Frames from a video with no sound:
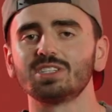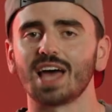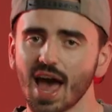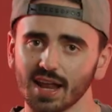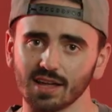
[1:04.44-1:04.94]

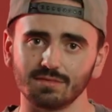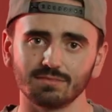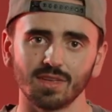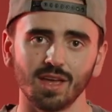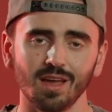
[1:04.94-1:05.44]
to edit.
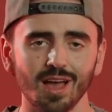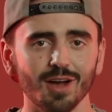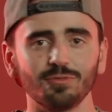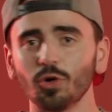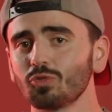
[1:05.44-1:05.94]

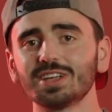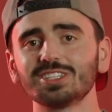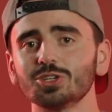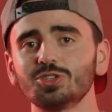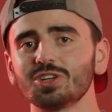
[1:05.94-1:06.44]
Full
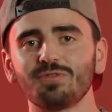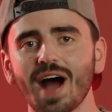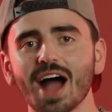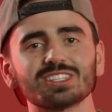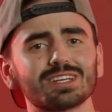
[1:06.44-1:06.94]
resolution
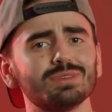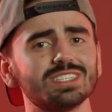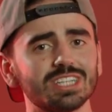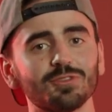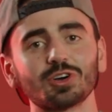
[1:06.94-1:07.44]
files can be
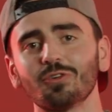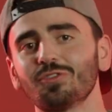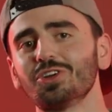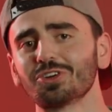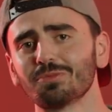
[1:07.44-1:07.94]
difficult
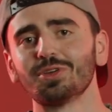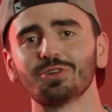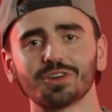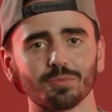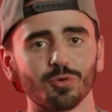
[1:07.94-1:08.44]
for your
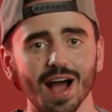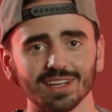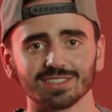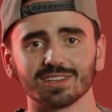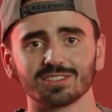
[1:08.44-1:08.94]
computer to
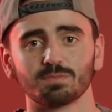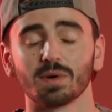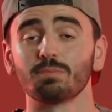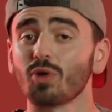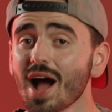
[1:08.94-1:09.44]
process,
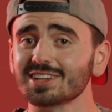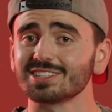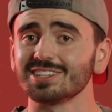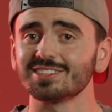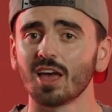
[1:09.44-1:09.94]
but
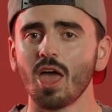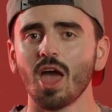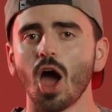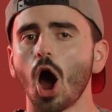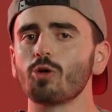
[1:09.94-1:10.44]
proxies
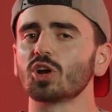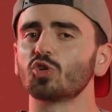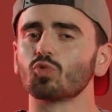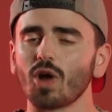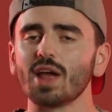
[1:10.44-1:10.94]
are a
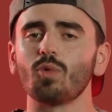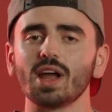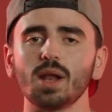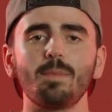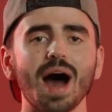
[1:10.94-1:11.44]
great
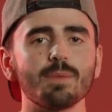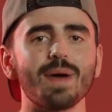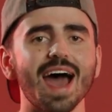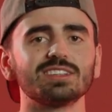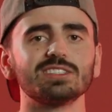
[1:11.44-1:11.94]
way to
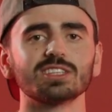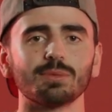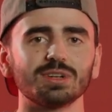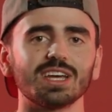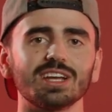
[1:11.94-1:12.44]
bypass these
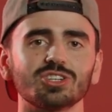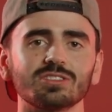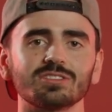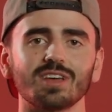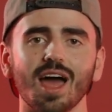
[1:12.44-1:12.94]

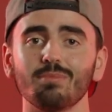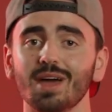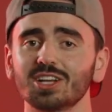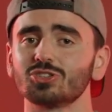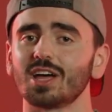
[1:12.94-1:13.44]
limitations and
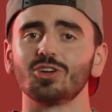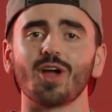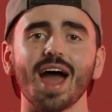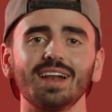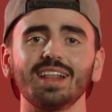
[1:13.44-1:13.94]
make sure that your
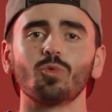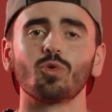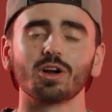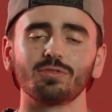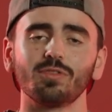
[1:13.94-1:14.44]
editing
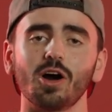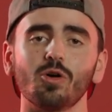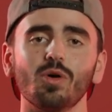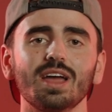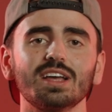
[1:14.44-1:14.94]

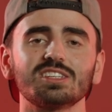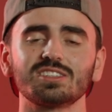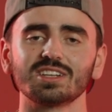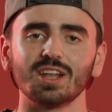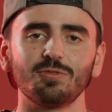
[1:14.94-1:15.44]
workflow is
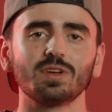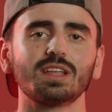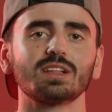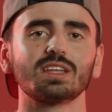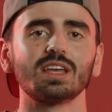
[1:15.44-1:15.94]

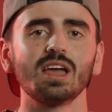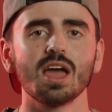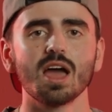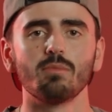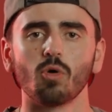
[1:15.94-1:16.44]
significantly
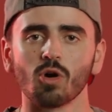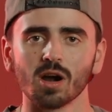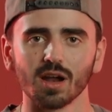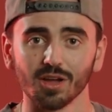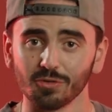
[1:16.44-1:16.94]
more
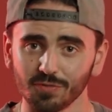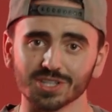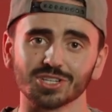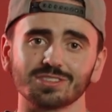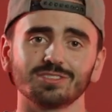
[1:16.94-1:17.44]

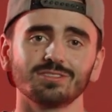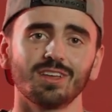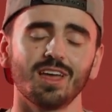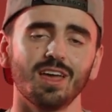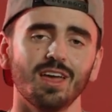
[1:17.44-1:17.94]
efficient.
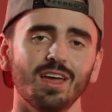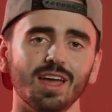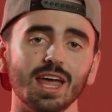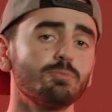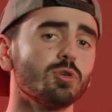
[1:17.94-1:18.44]

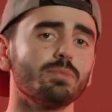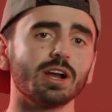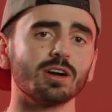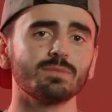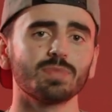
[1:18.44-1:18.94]
In
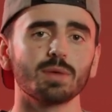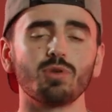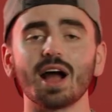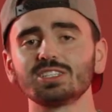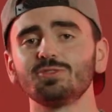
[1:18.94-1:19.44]
Premiere,
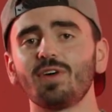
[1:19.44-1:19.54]
proxy